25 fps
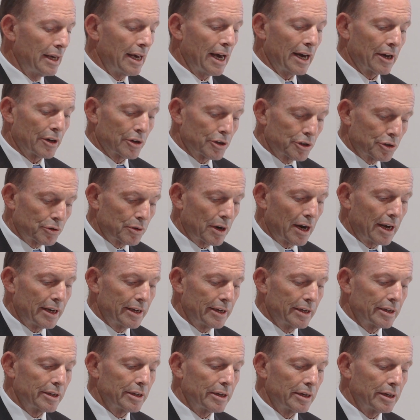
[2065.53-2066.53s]
and
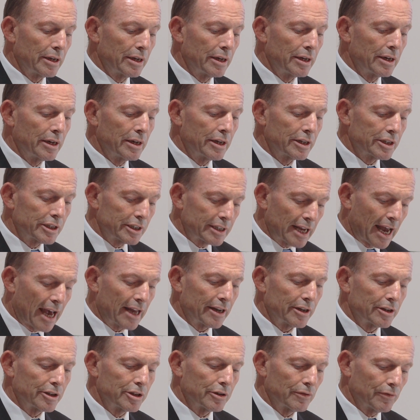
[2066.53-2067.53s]
Australian
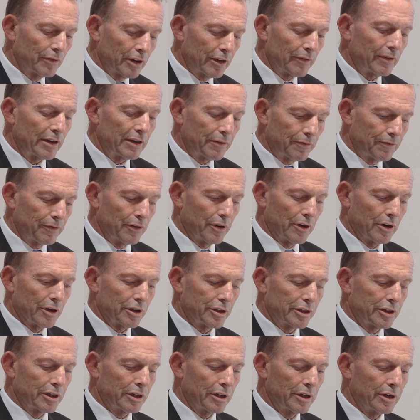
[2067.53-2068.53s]
standards of living
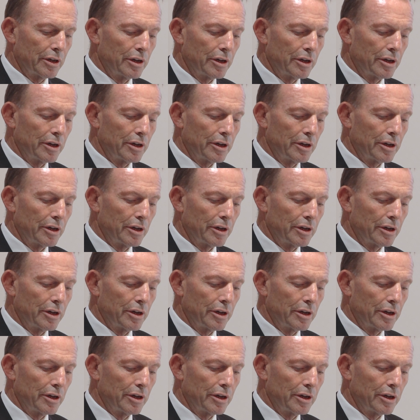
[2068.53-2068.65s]
first,